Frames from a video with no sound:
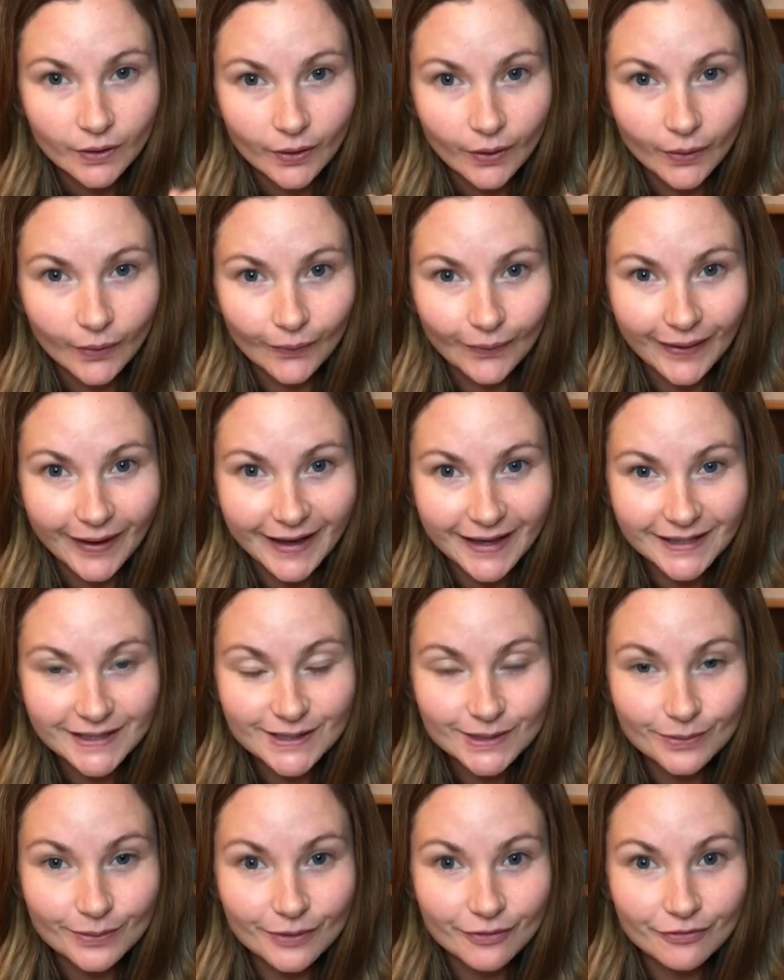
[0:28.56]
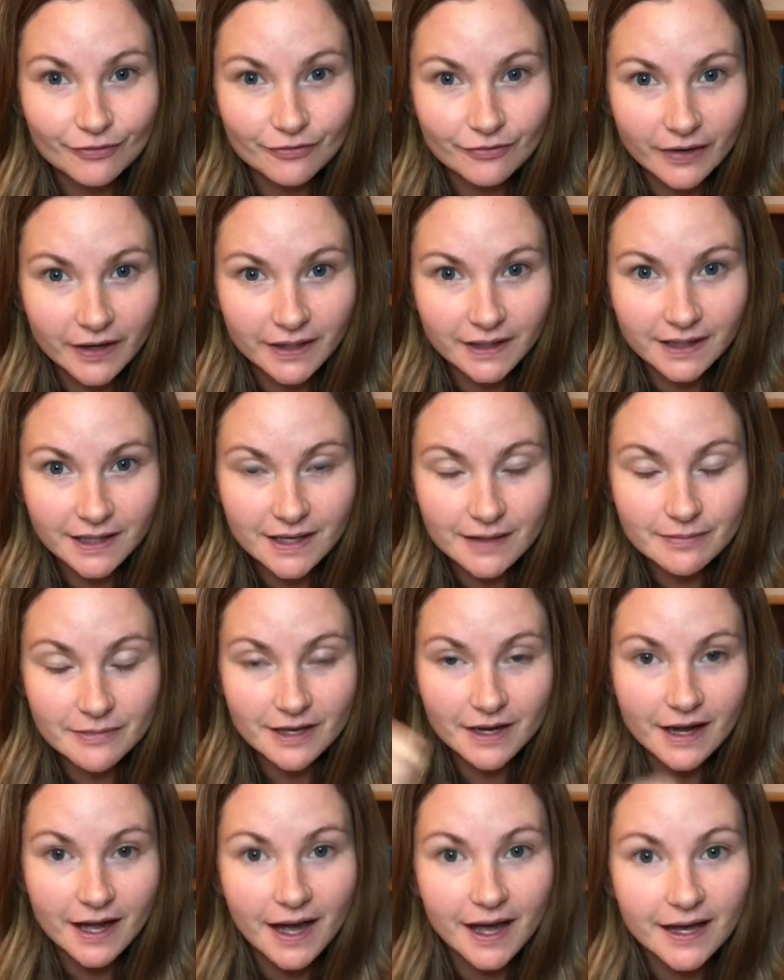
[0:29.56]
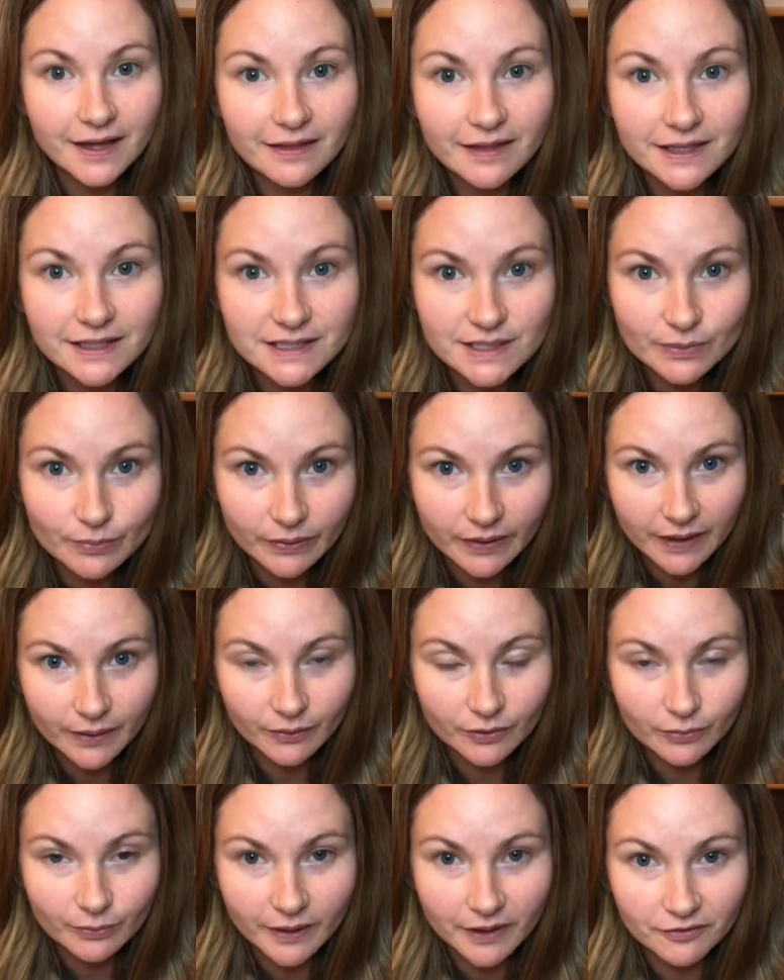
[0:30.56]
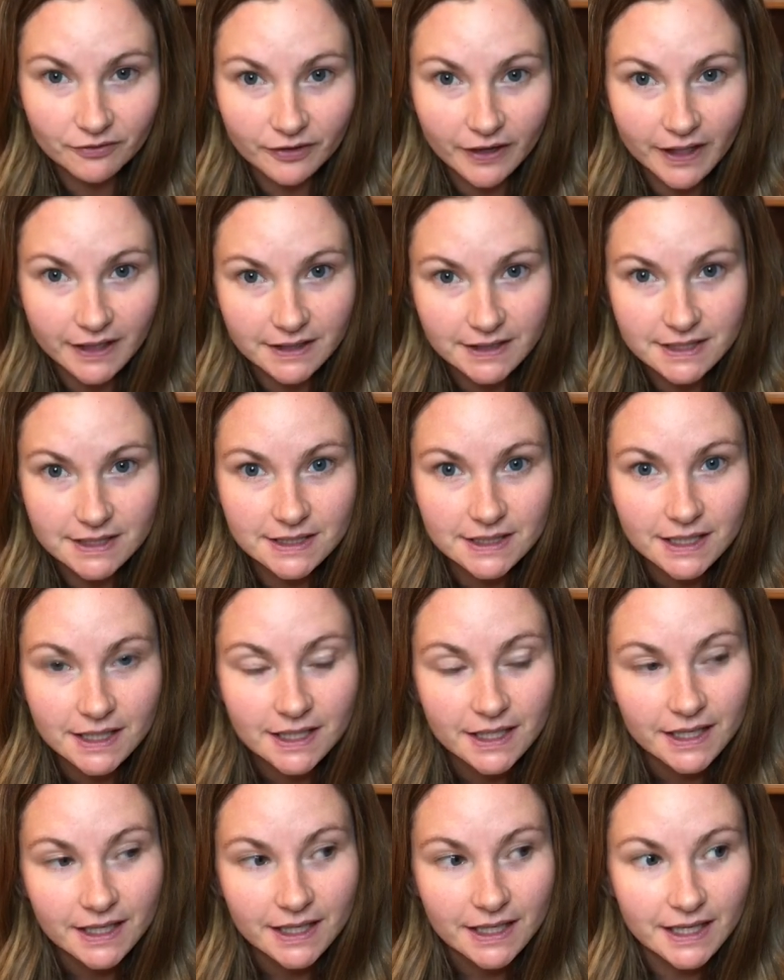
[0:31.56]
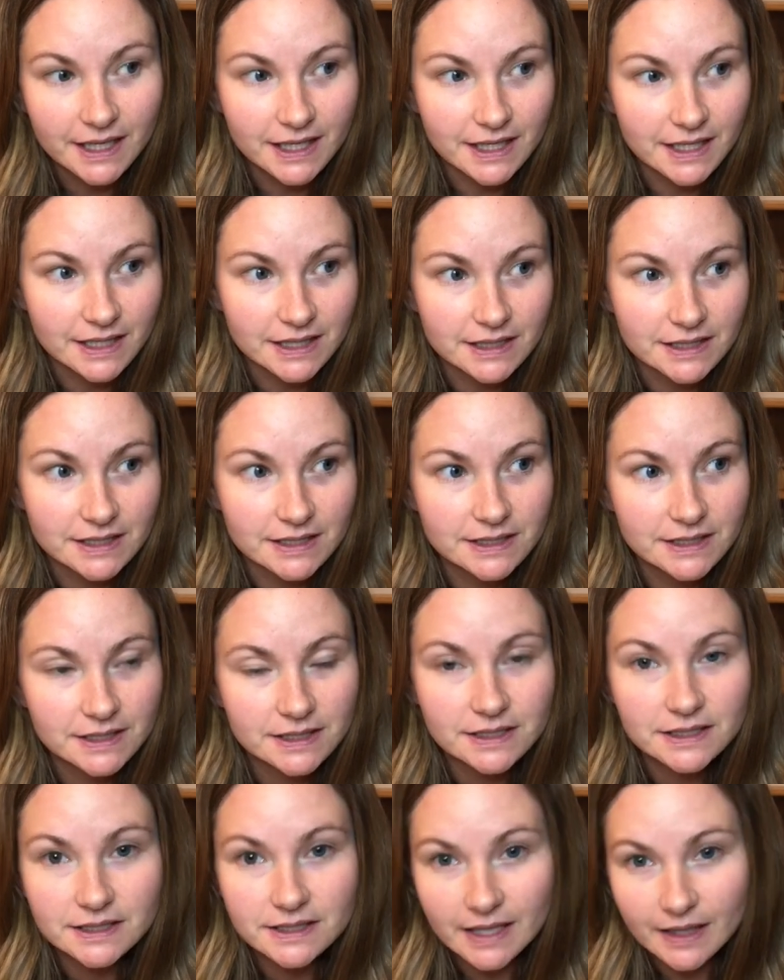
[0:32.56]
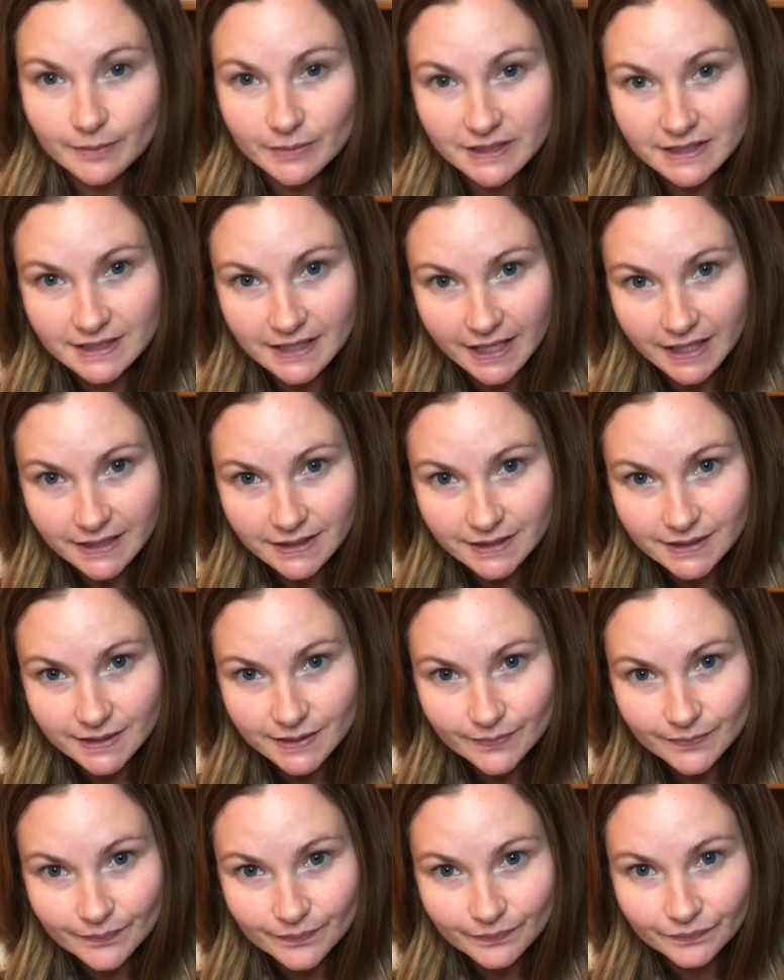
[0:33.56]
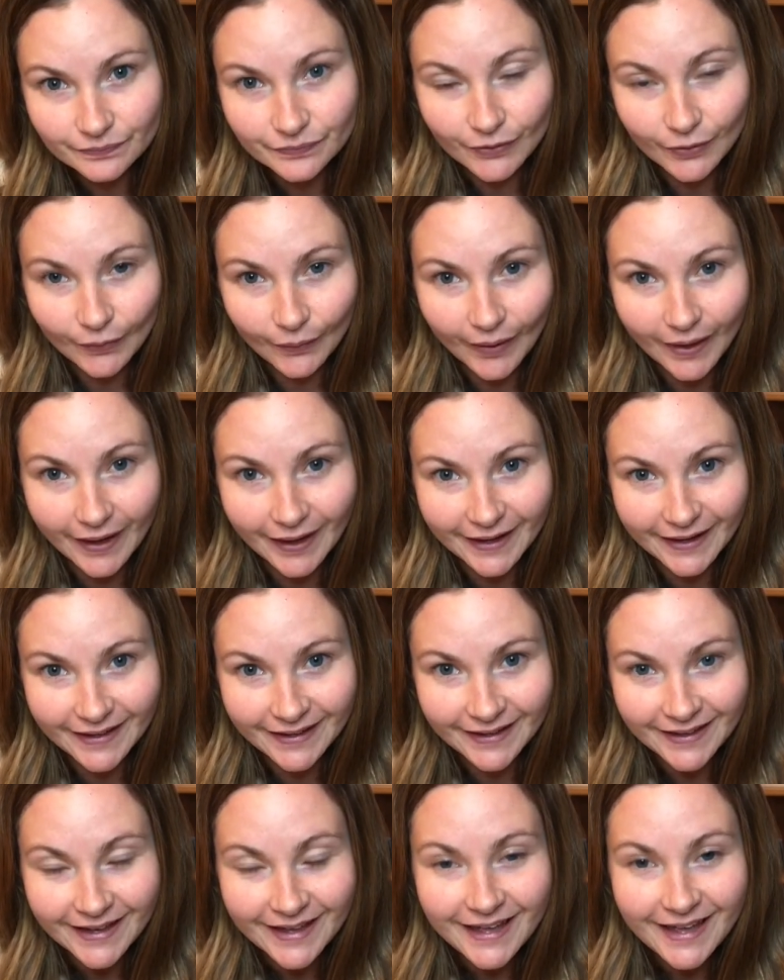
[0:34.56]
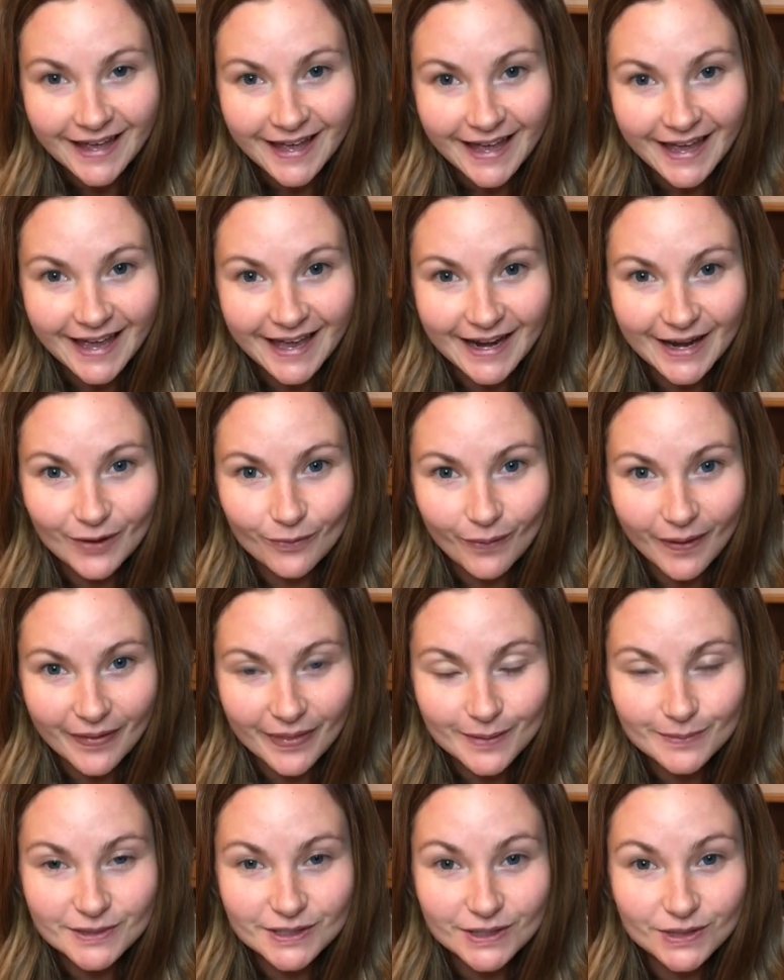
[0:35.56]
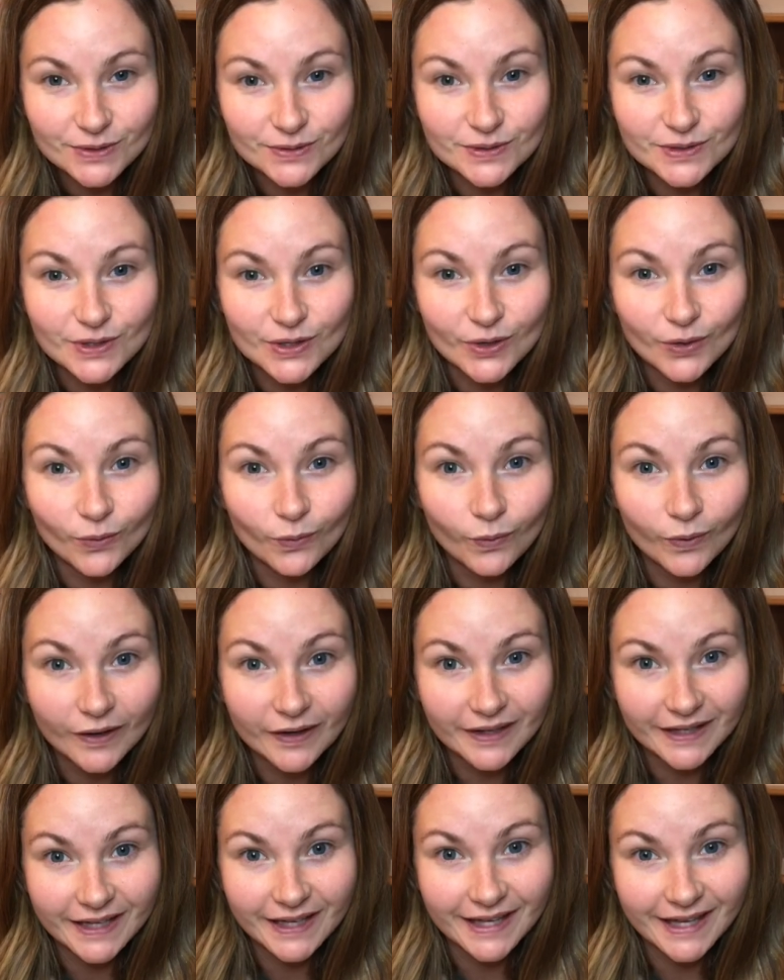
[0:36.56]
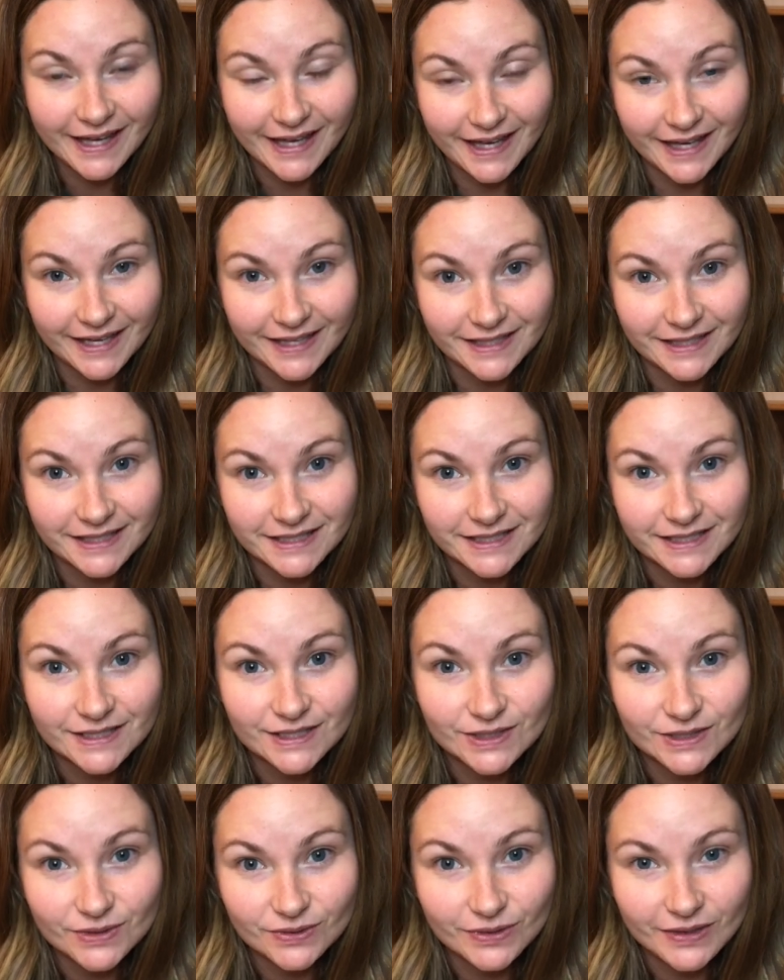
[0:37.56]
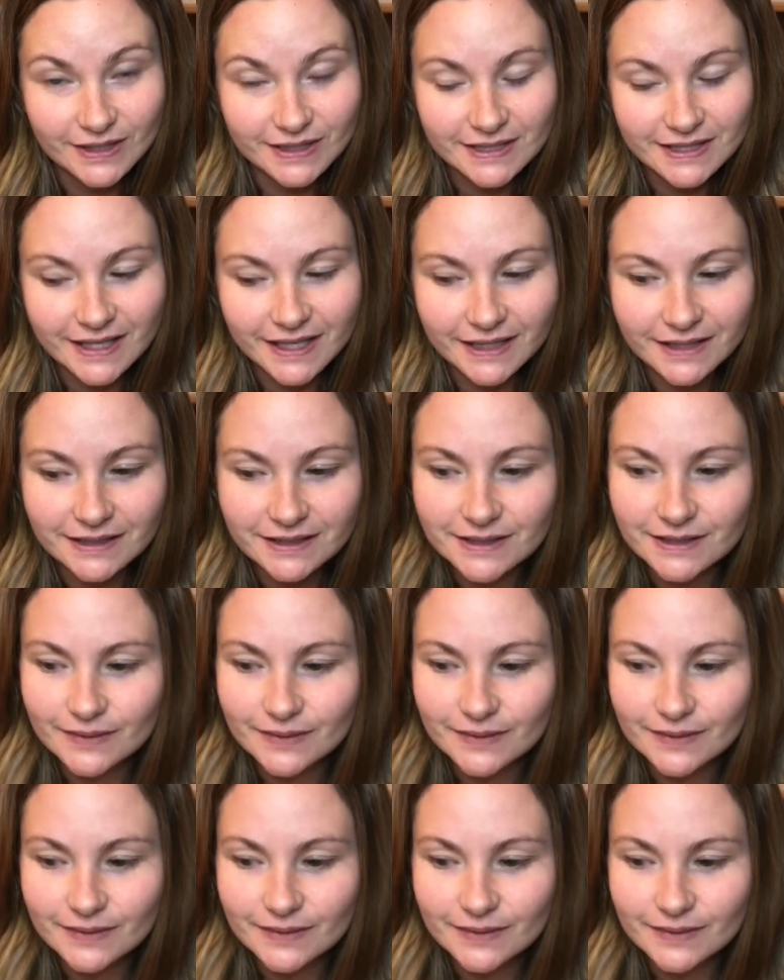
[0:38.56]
Okay, so a fun game that I like to play with my friends is Simon Says, okay? And I want them to use their working hand to do these things.